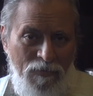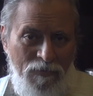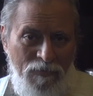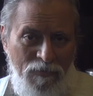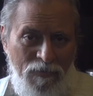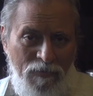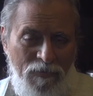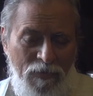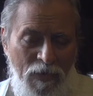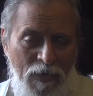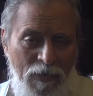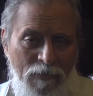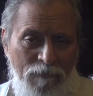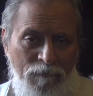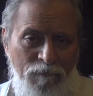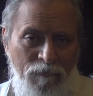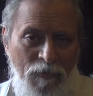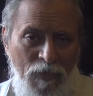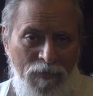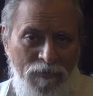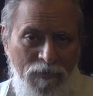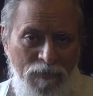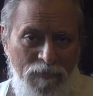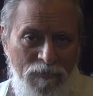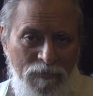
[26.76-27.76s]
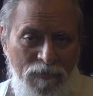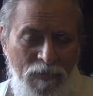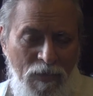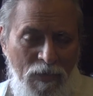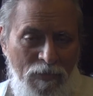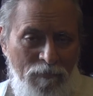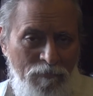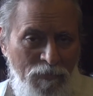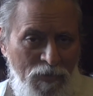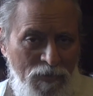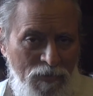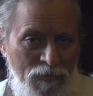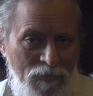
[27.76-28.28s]
the grandfathers,
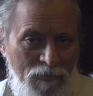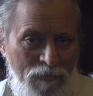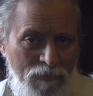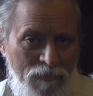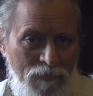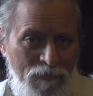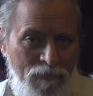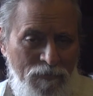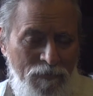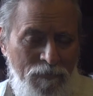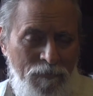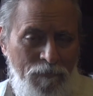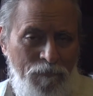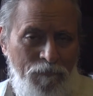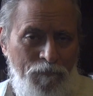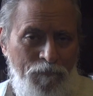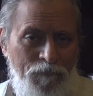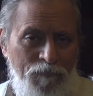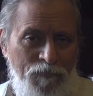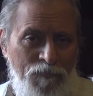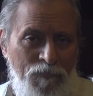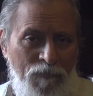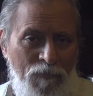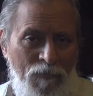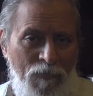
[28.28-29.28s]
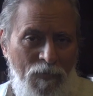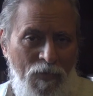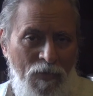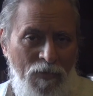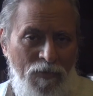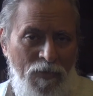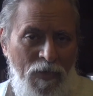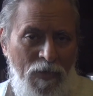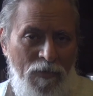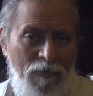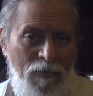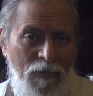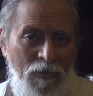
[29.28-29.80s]
grandmothers,
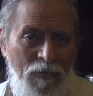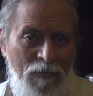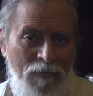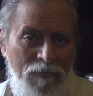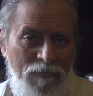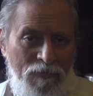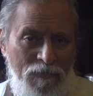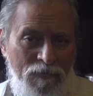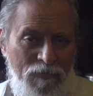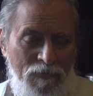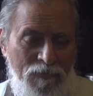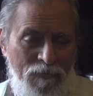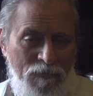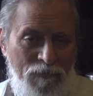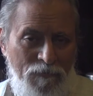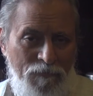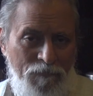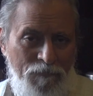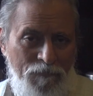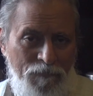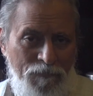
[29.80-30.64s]
grand aunts,